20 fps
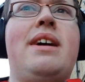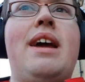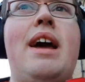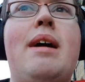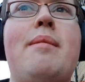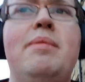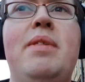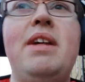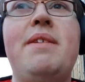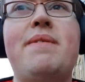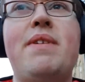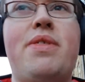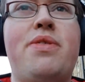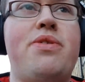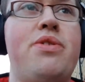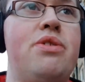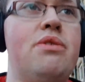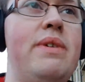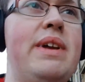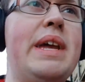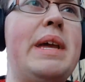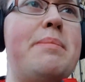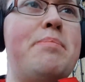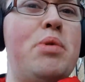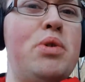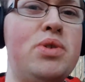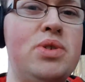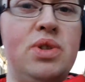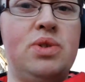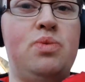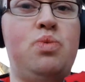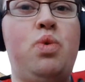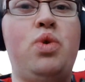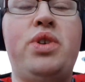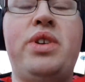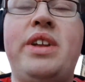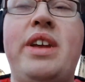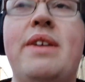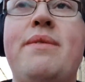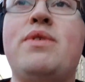Can't believe it, three buses
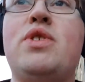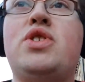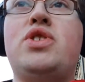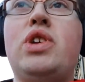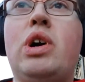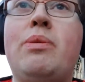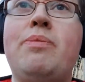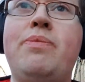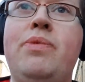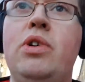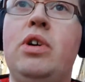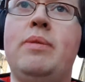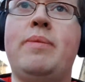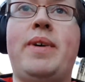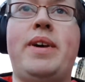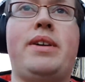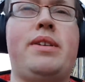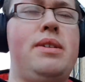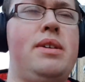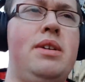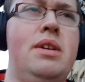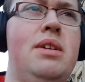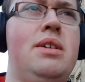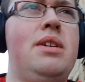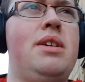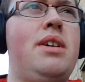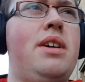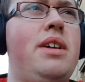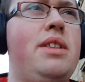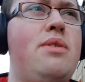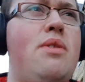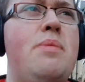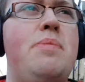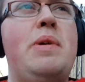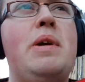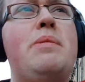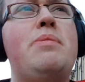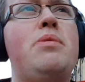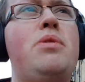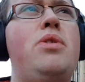wouldn't even stop for me, and there were
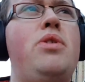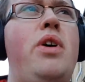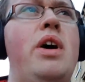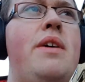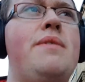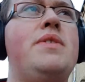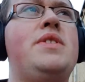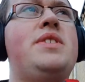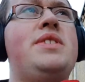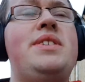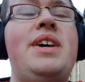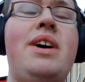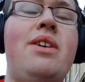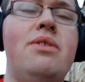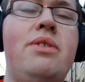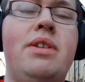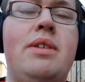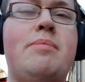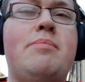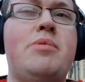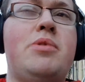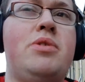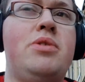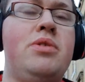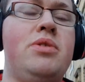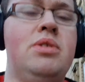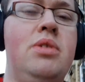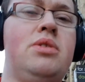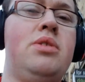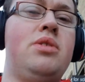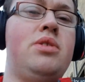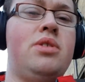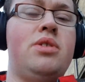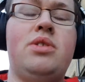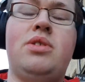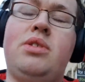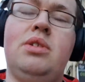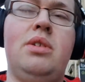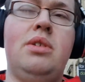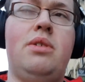people not even sat on them.
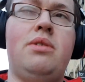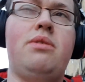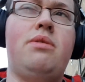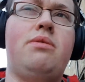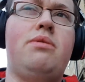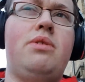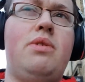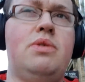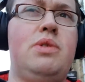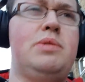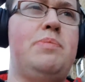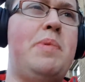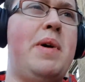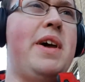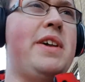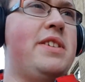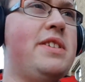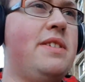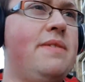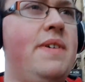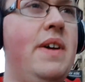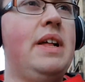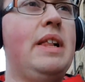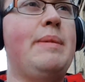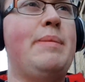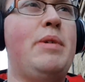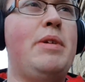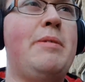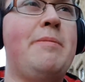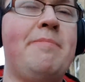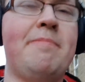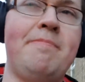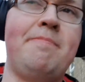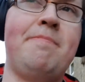There was space available.